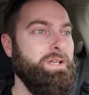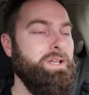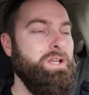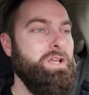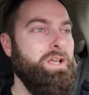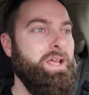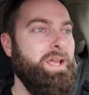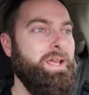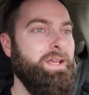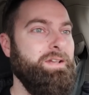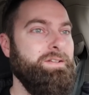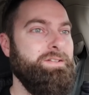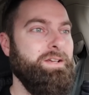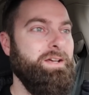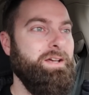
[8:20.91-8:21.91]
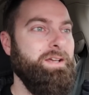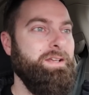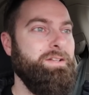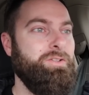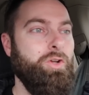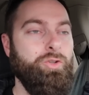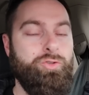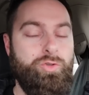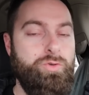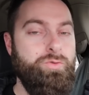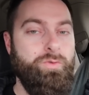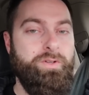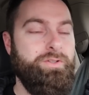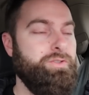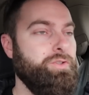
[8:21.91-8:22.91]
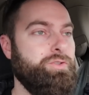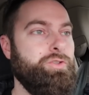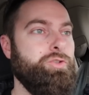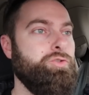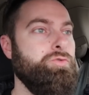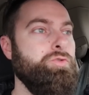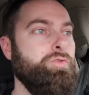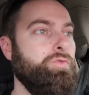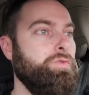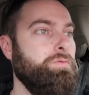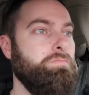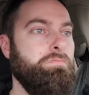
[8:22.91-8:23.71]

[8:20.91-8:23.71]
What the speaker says: And it's all true. It's just the truth.